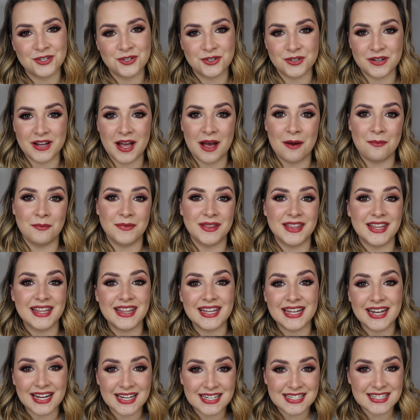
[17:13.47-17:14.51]
It should come
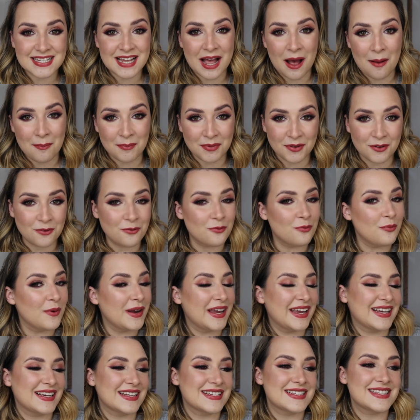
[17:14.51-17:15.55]
within the next couple of
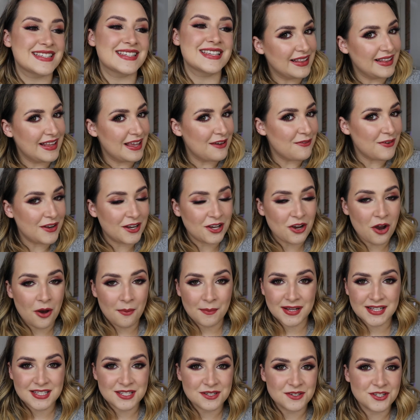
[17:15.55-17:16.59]
weeks. Leave any
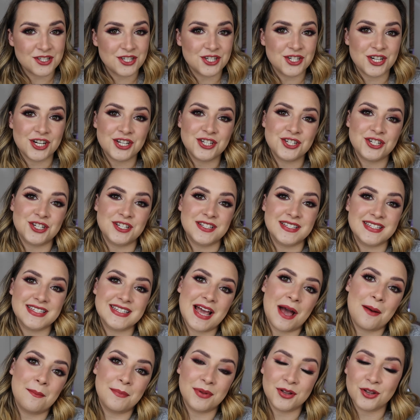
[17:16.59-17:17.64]
comments or suggestions
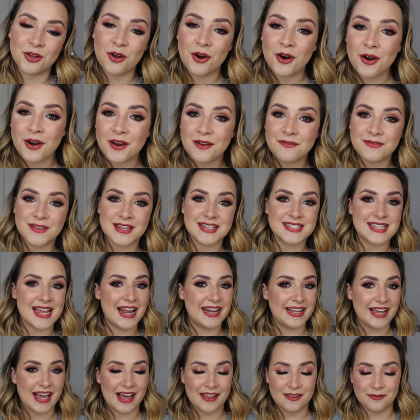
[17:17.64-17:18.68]
down below if there's
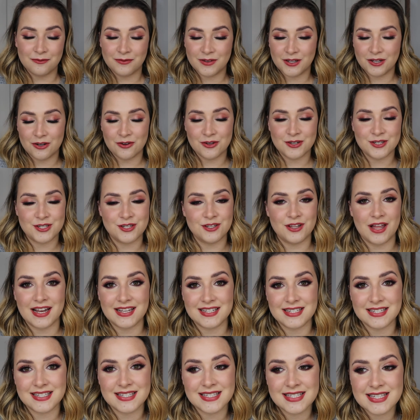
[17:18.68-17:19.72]
any other videos you'd
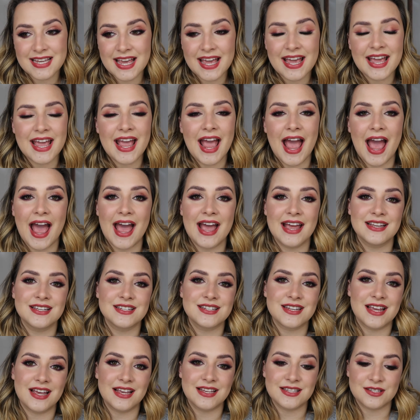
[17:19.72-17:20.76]
like to see.
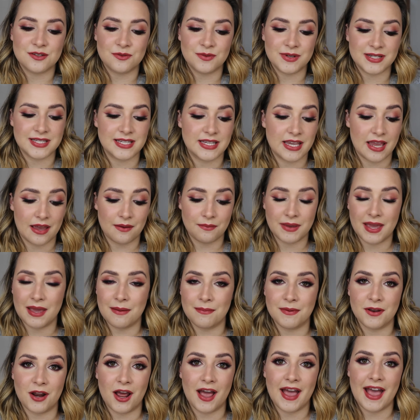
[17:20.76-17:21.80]
And as always,
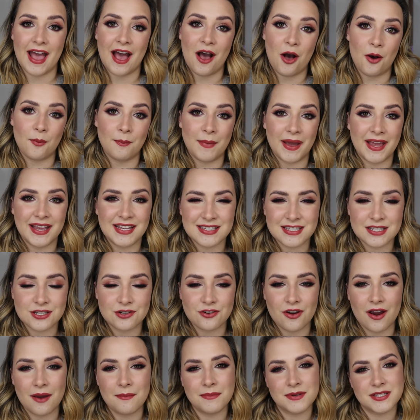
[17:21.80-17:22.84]
keep an eye out on my
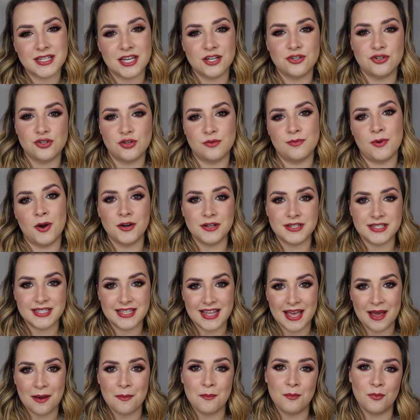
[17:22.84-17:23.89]
Instagram because I do
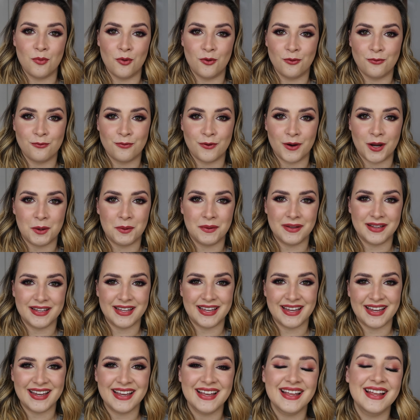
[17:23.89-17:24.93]
post there more
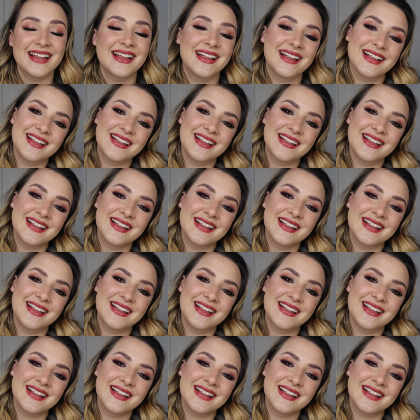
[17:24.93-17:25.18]
frequently.